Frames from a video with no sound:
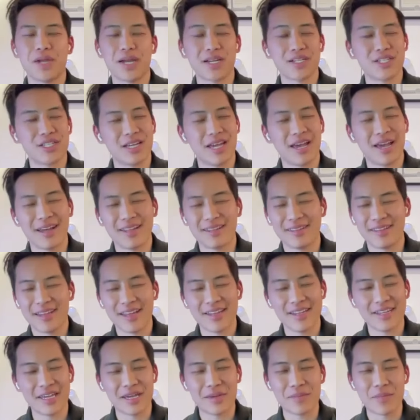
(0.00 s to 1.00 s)
We actually had
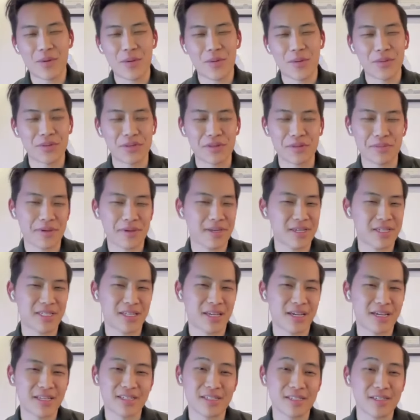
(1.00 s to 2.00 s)
that name only
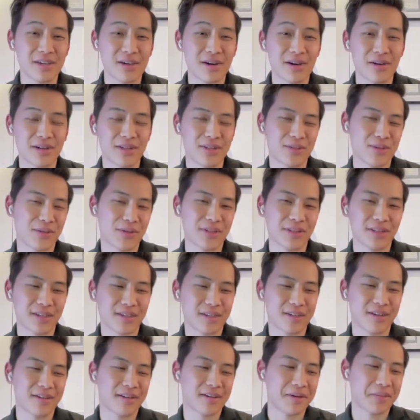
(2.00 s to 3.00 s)
because of SEO, because we were
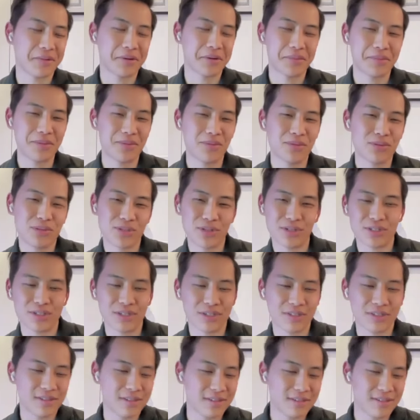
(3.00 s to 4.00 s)
like, okay, what are people
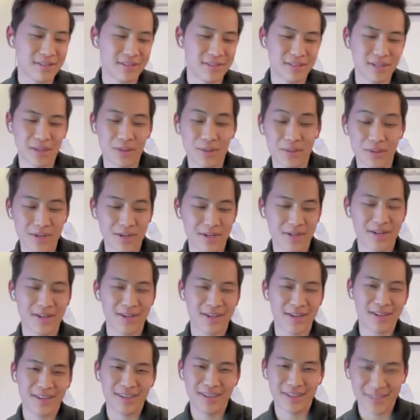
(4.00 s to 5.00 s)
searching? Delaware
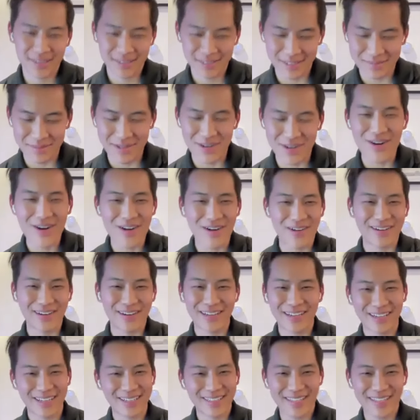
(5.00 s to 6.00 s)
limo